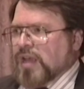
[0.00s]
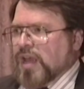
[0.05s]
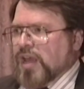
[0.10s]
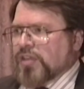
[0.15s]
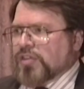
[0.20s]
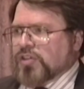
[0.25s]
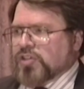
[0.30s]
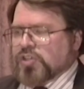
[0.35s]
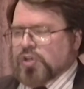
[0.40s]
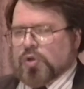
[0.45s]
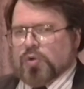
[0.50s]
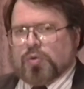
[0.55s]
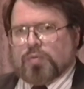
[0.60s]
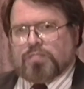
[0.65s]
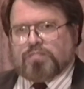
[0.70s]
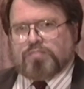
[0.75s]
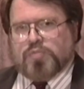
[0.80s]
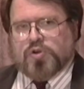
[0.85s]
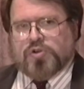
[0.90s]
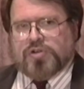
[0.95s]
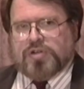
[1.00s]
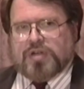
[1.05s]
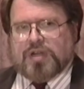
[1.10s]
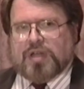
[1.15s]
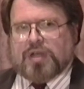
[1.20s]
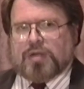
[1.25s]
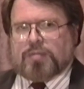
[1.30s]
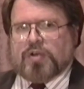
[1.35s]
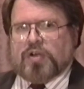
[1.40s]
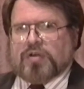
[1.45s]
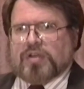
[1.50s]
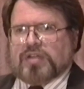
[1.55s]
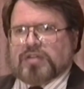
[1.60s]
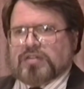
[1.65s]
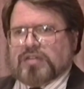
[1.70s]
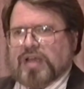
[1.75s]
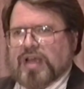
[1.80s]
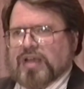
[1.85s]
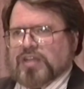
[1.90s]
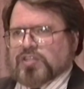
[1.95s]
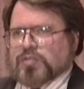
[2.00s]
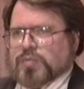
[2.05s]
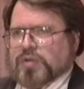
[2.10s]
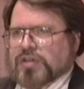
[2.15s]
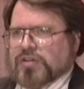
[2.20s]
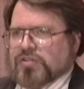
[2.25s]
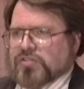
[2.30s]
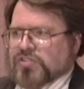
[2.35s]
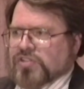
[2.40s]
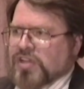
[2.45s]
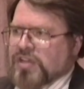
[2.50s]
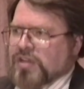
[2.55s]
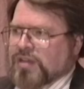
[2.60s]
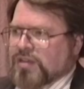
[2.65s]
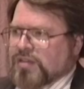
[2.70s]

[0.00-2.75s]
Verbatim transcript: and the total burden on American taxpayers,